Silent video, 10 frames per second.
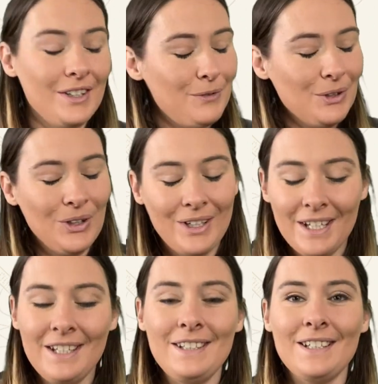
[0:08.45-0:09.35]
If you learn
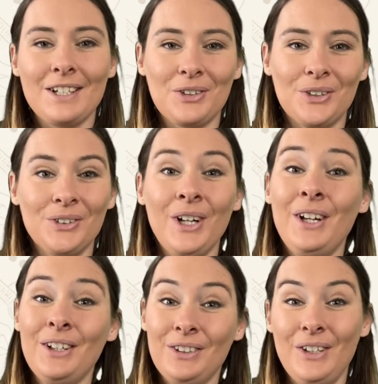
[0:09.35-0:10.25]
anything at all,
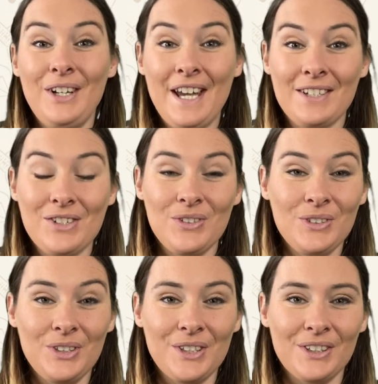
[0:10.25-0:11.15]
learn how to tune
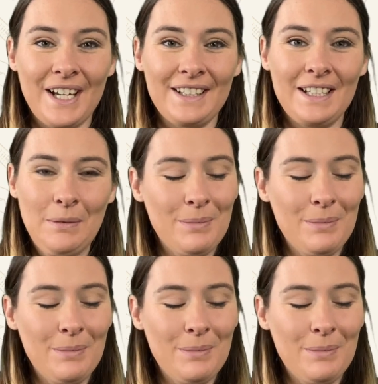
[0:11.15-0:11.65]
your ukulele,